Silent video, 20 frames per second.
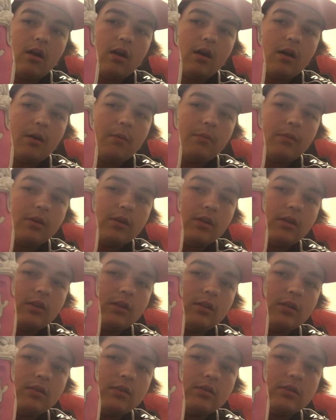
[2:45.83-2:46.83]
I'm
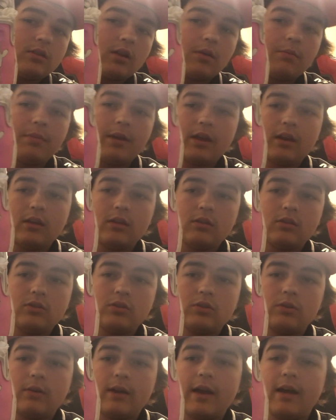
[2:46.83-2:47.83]
gonna start painting the
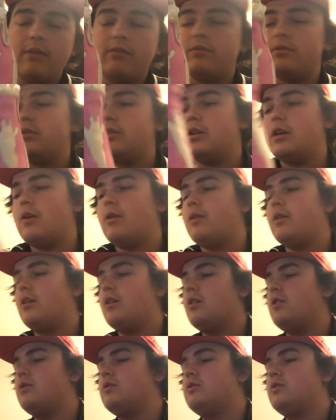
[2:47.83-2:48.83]
giraffe, see how it
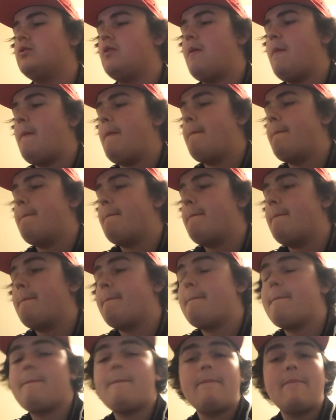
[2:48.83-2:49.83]
goes.
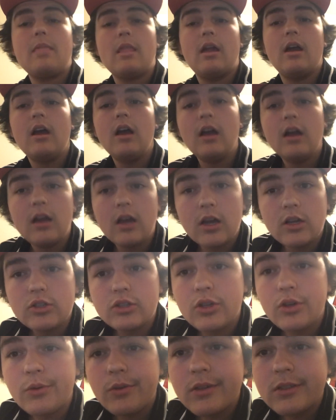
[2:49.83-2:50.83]
I'll show
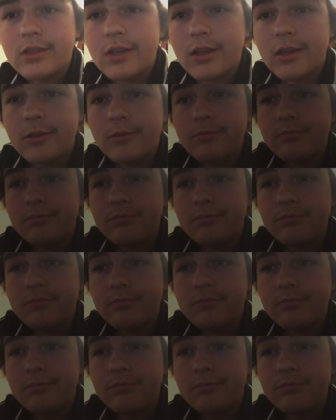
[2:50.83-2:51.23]
you in a second